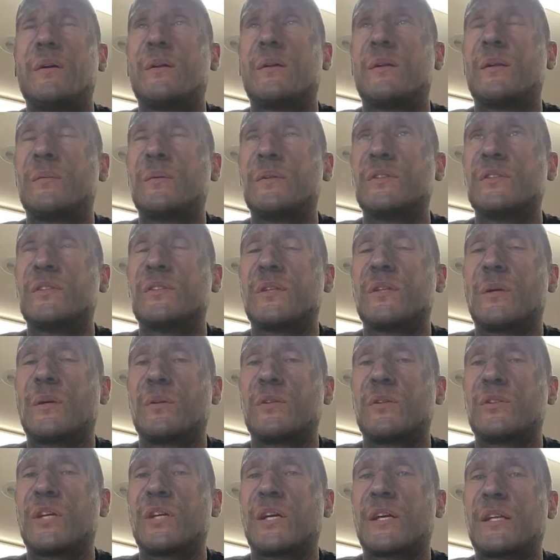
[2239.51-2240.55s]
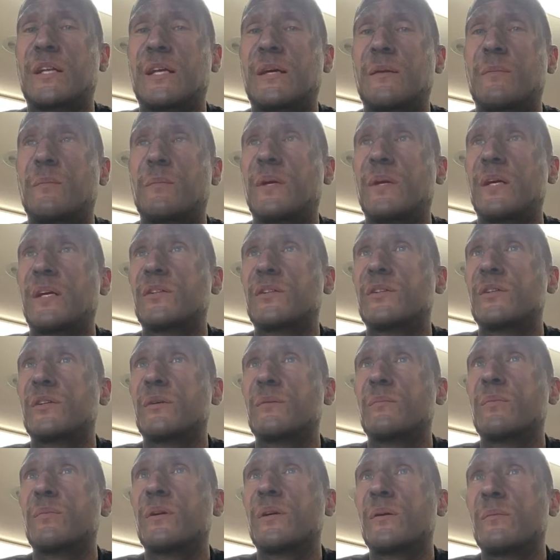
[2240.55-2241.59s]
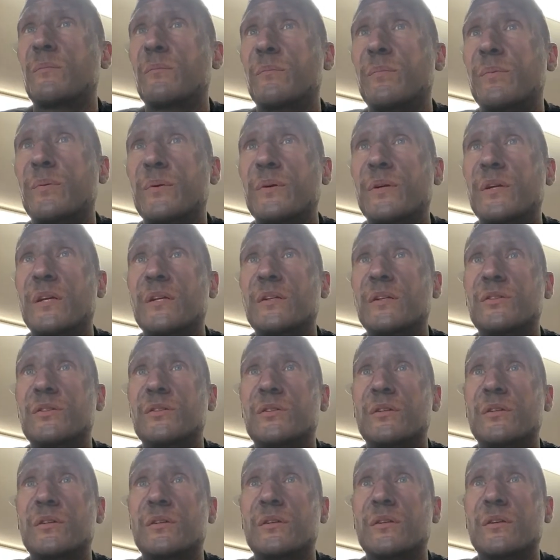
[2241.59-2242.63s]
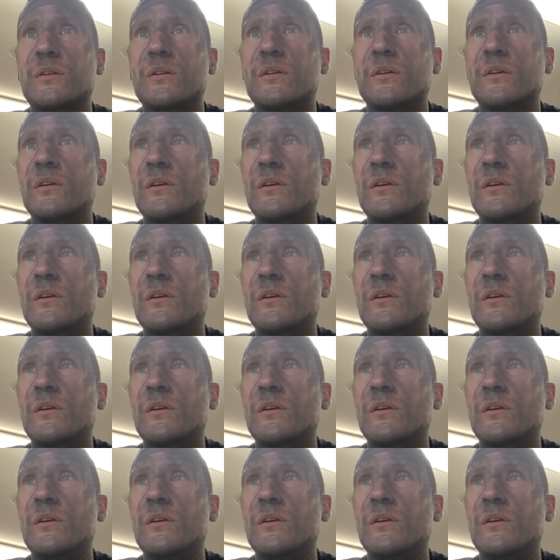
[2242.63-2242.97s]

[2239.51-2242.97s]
Let me just double check that and make sure, but I'm pretty sure.